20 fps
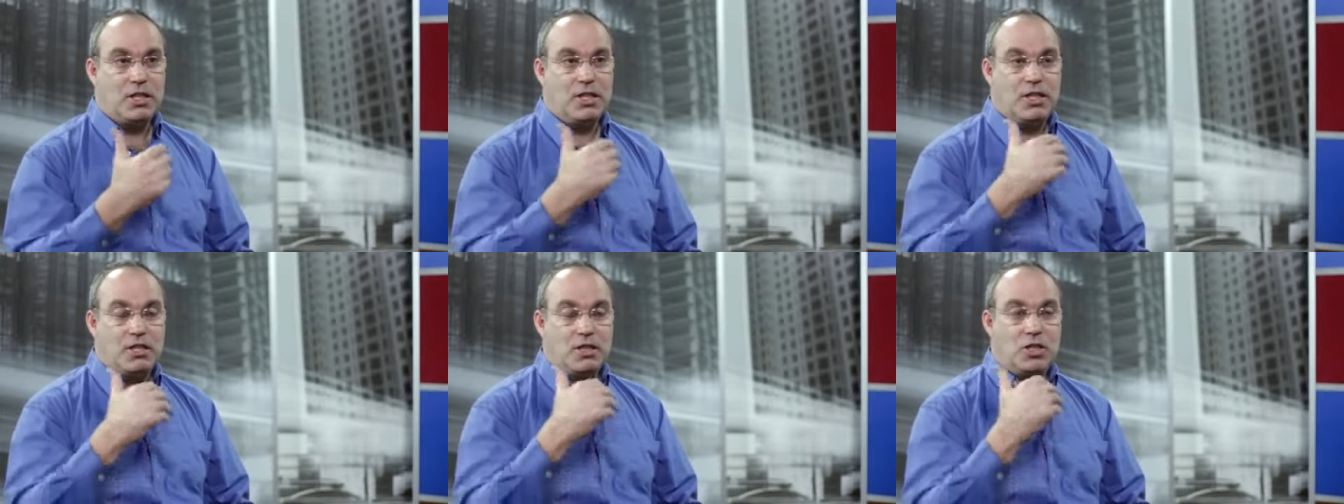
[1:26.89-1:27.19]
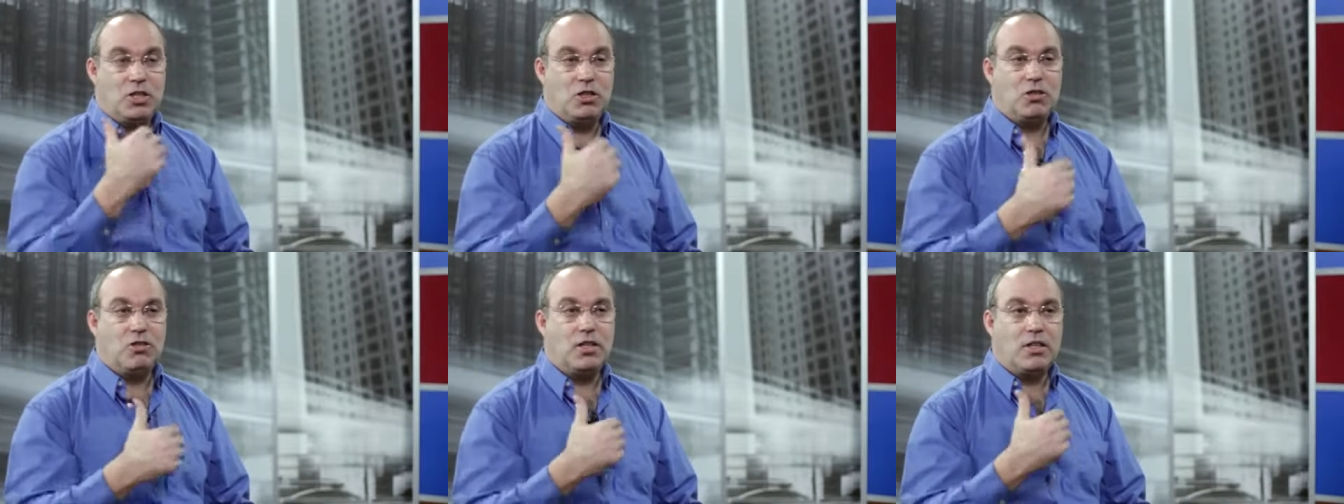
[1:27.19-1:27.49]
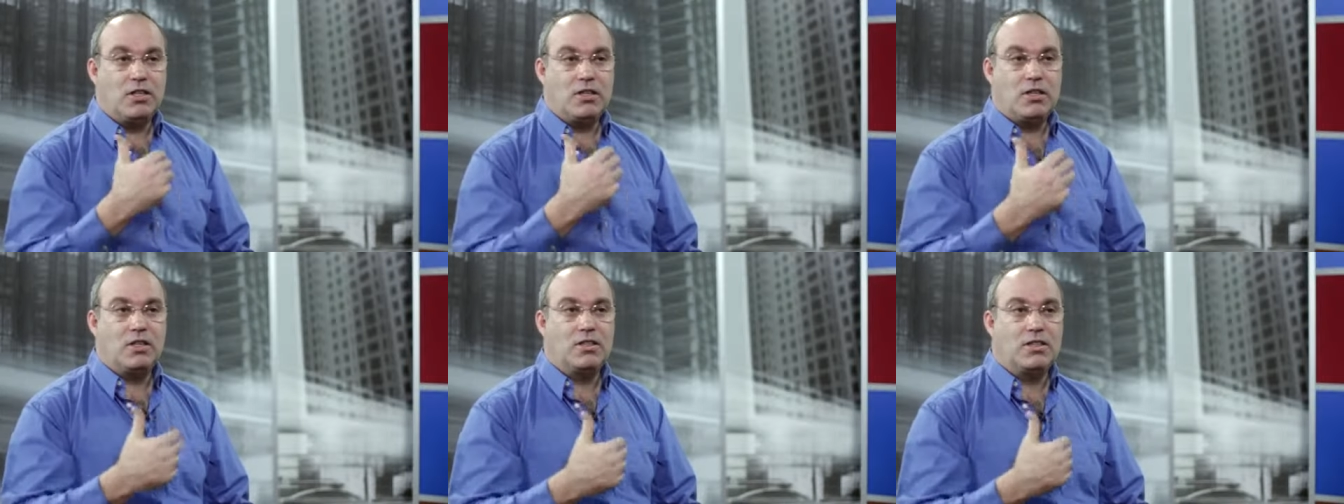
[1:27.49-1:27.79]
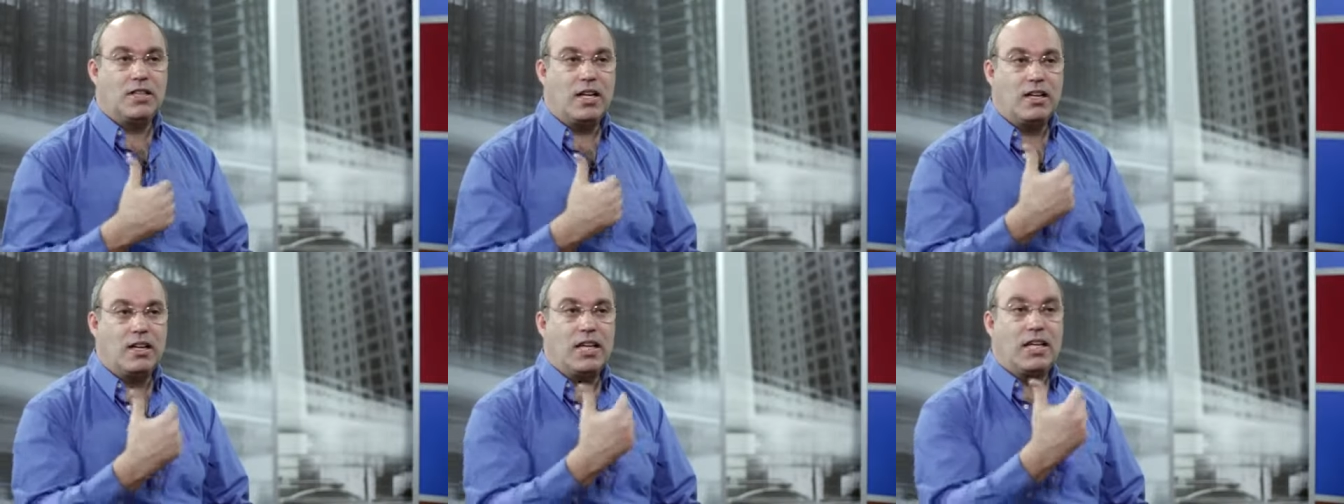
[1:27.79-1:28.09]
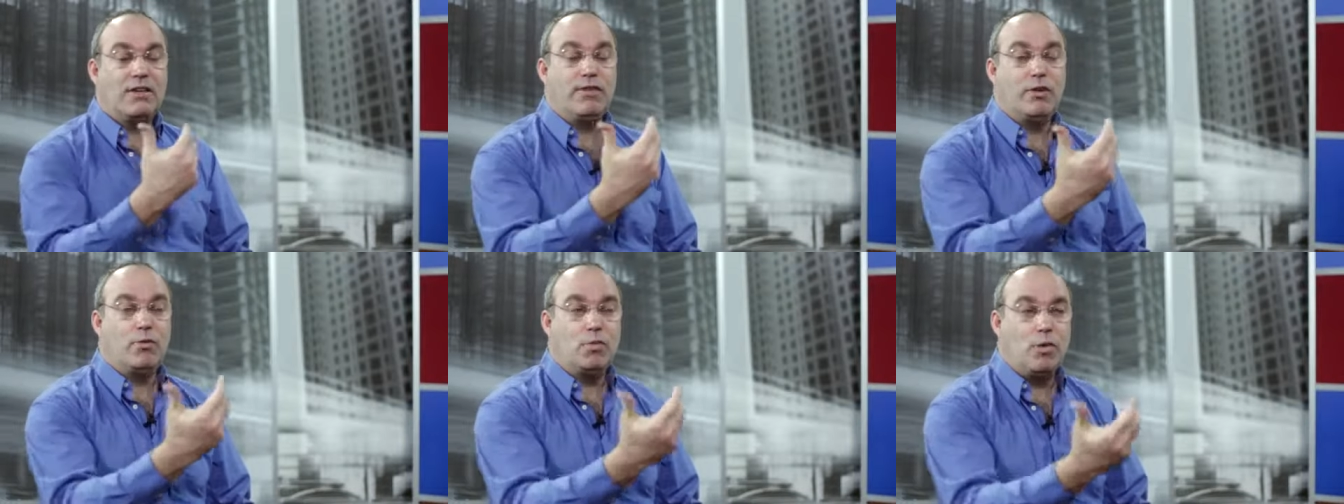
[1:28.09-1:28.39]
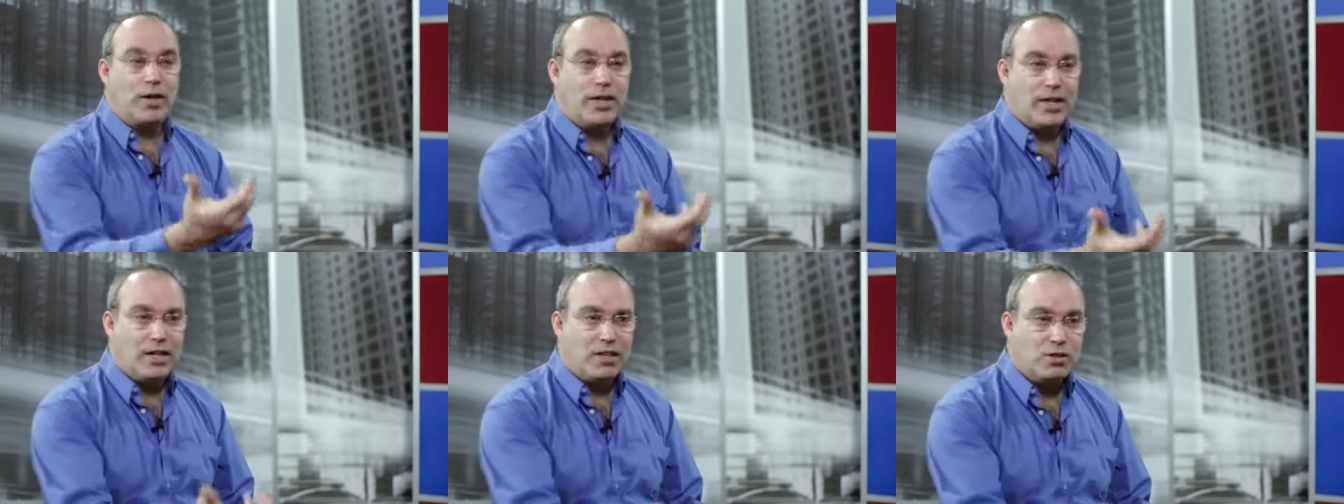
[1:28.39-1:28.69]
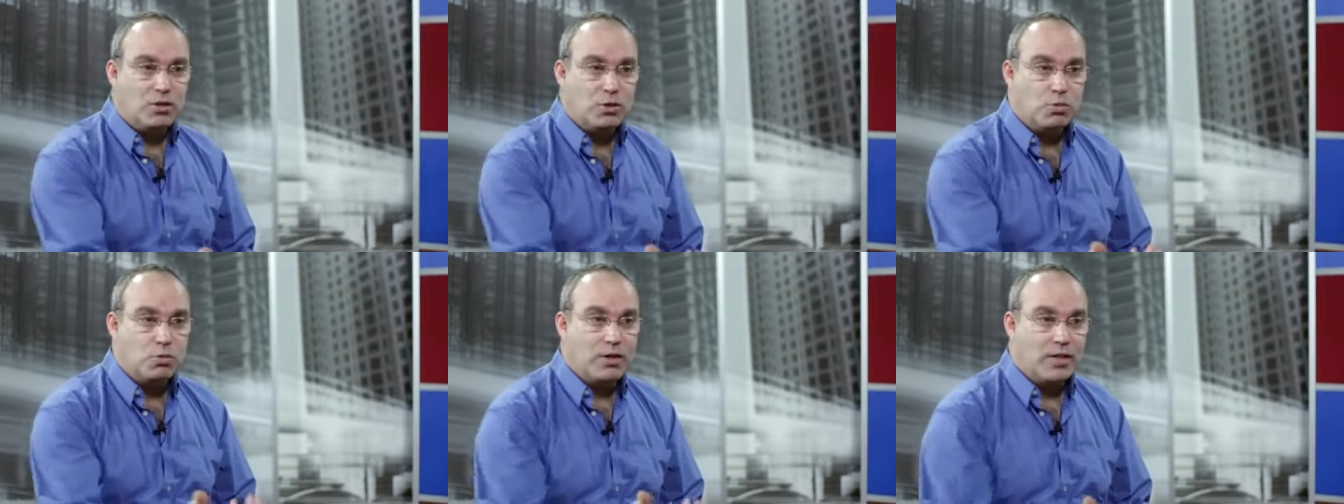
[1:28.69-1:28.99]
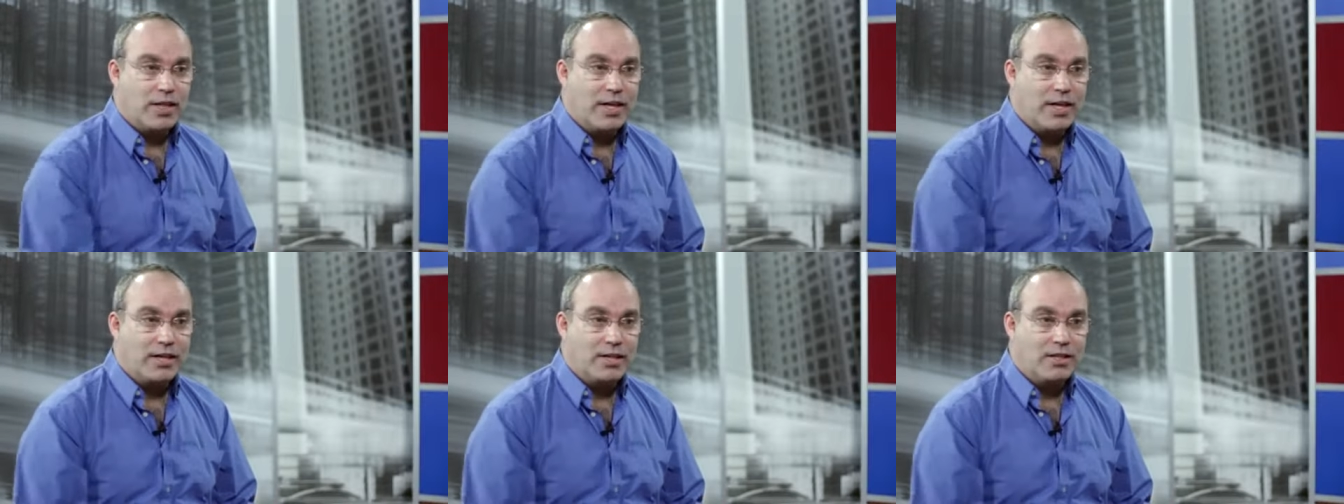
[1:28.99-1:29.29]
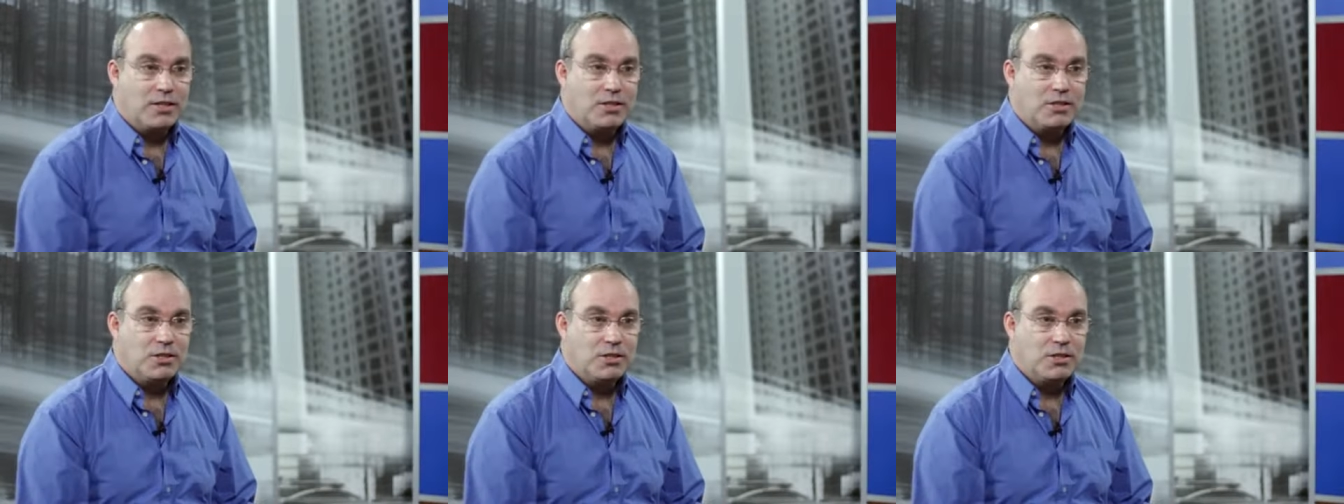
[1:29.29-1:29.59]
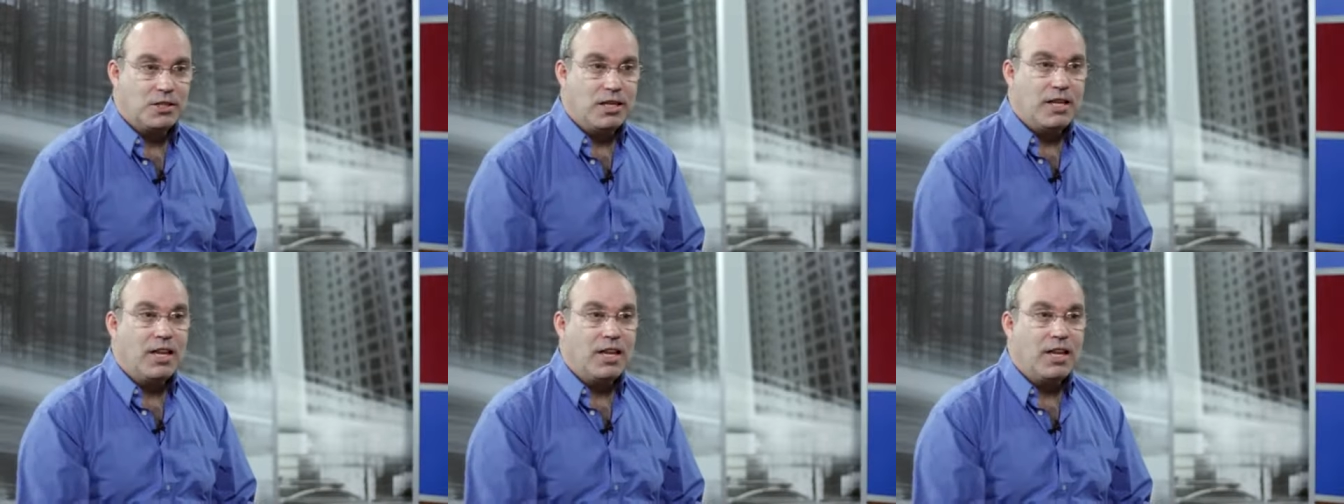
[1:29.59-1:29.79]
the unit can tell everyone else where that is,